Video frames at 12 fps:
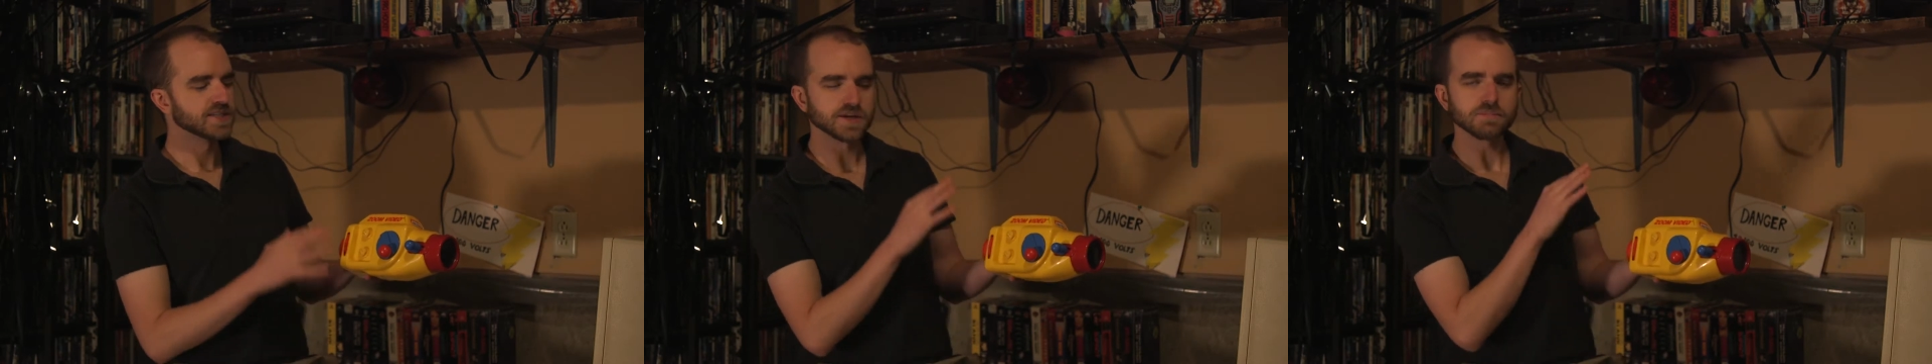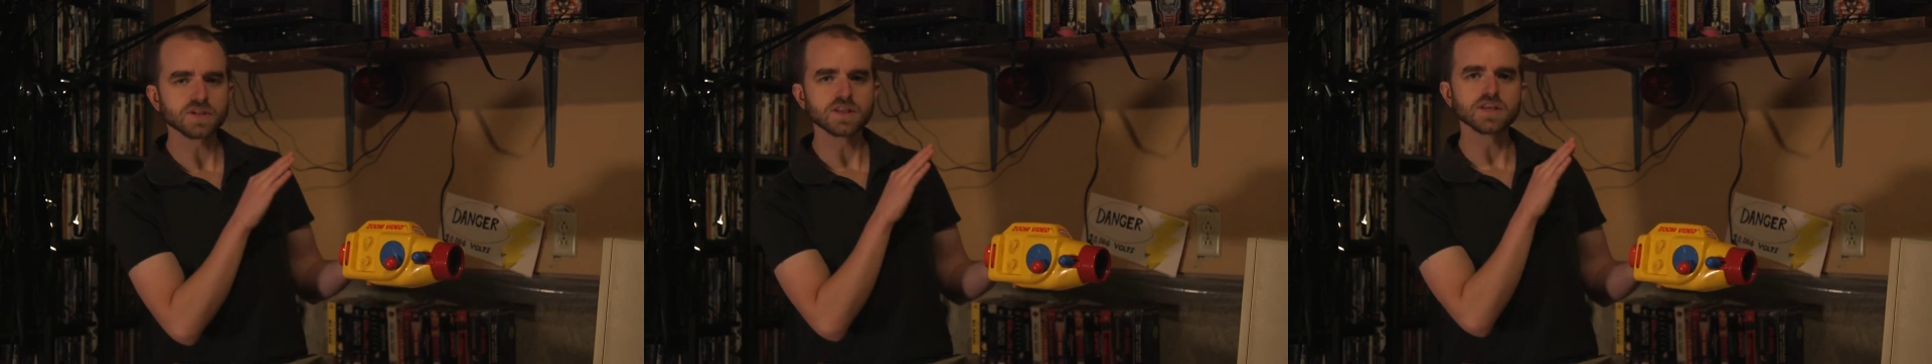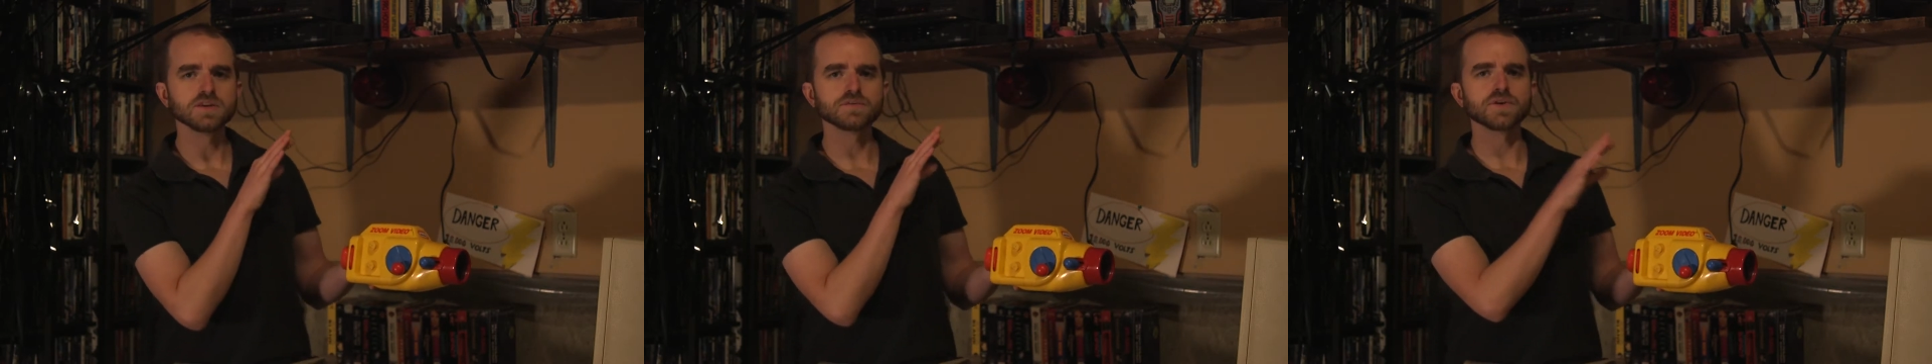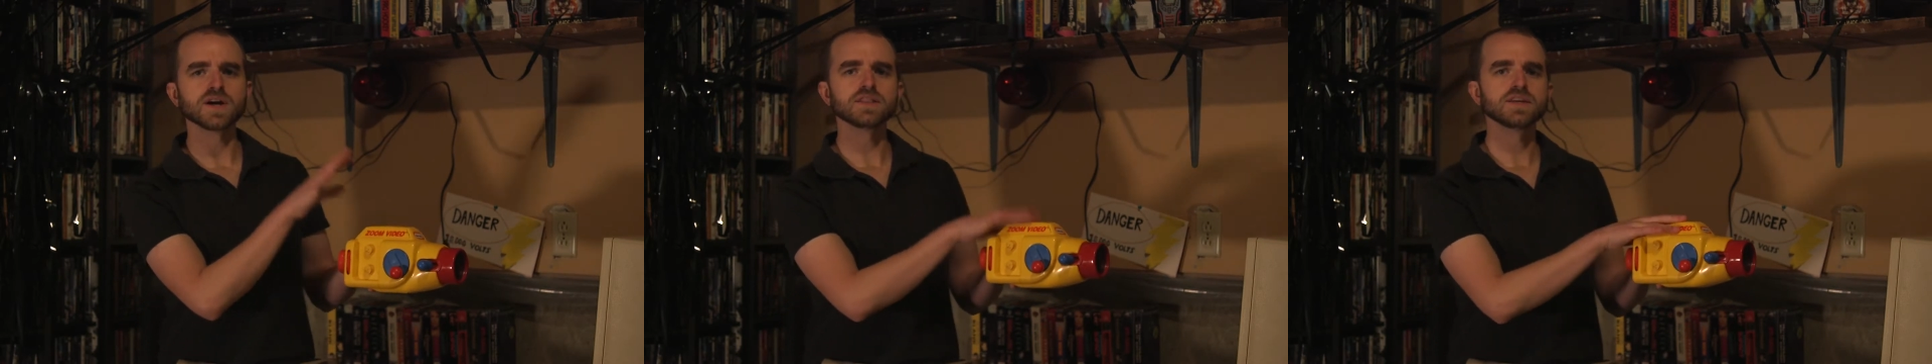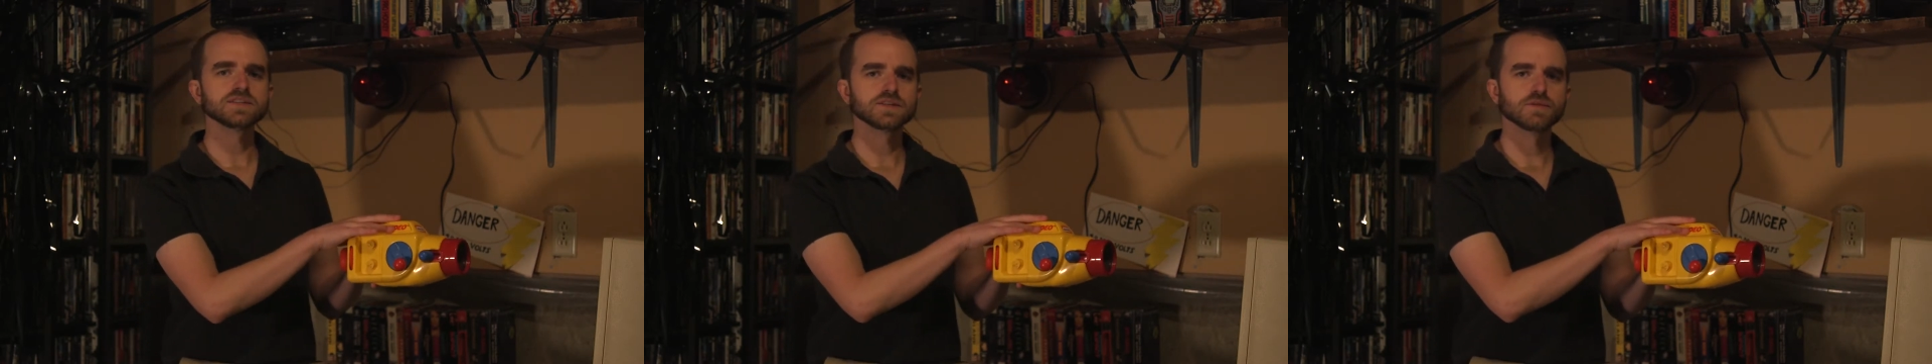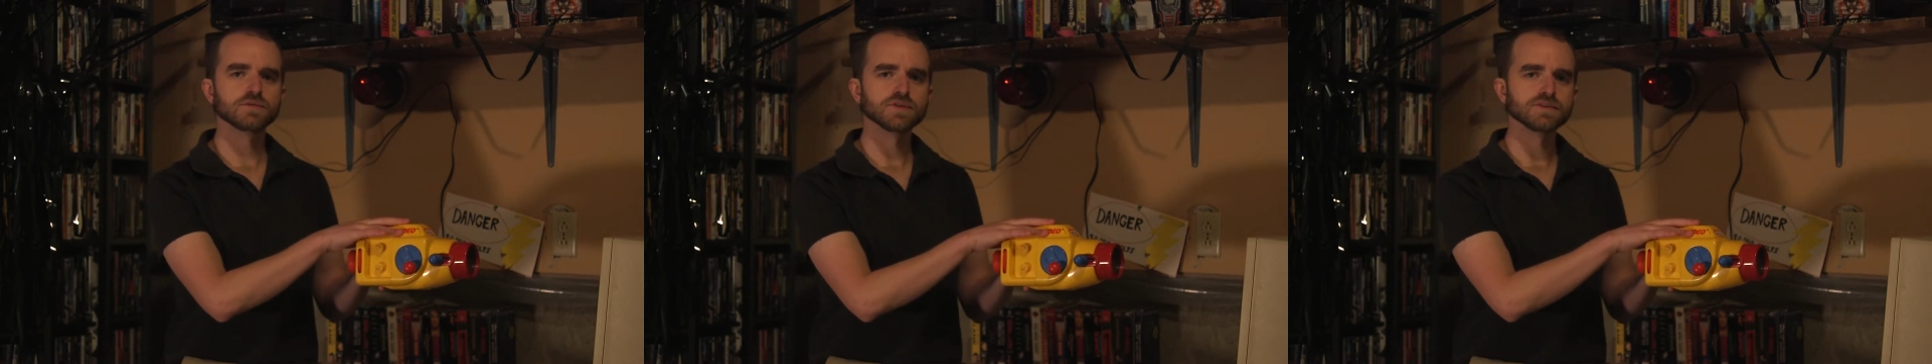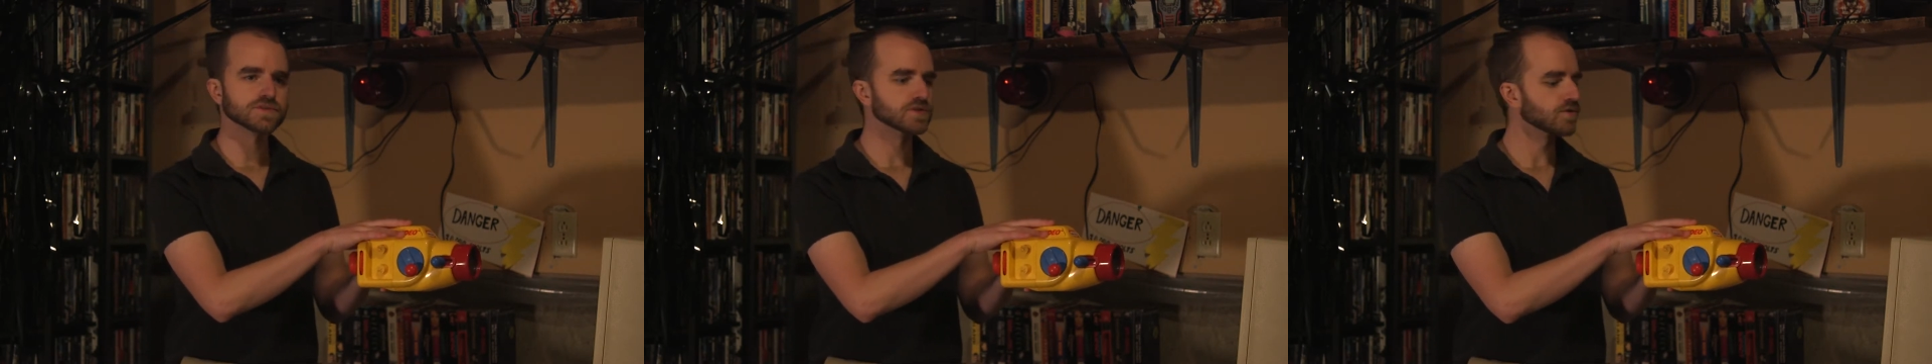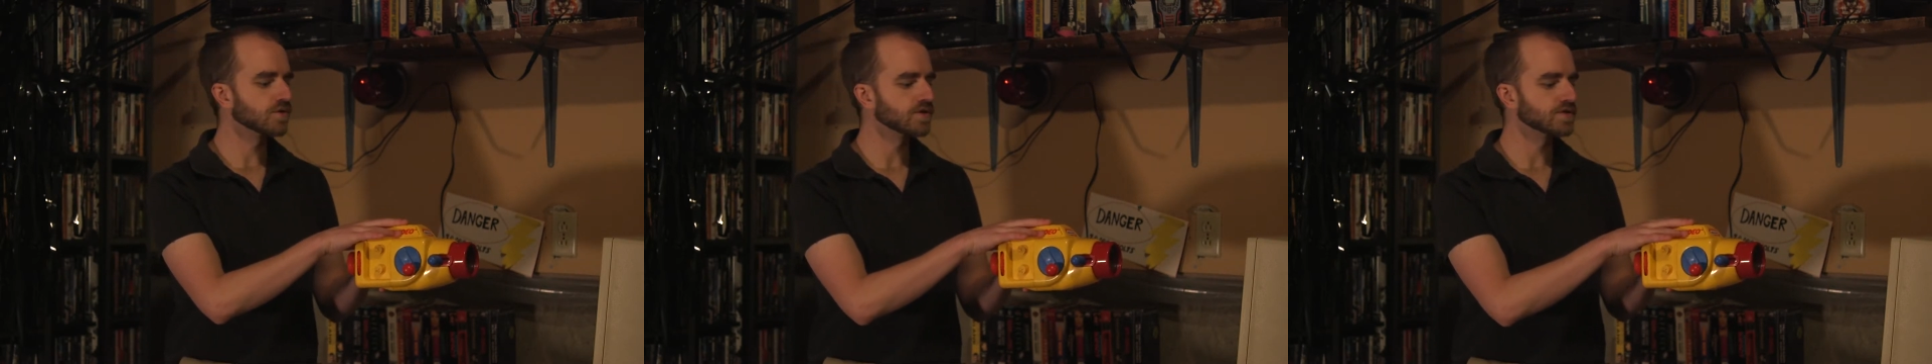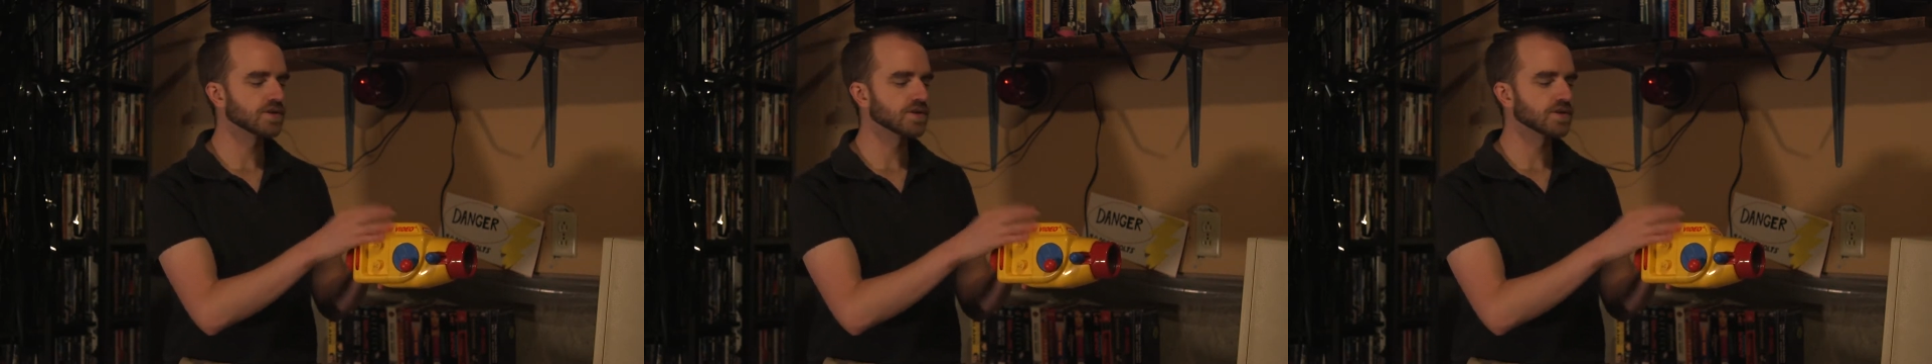Typically you find these in thrift stores.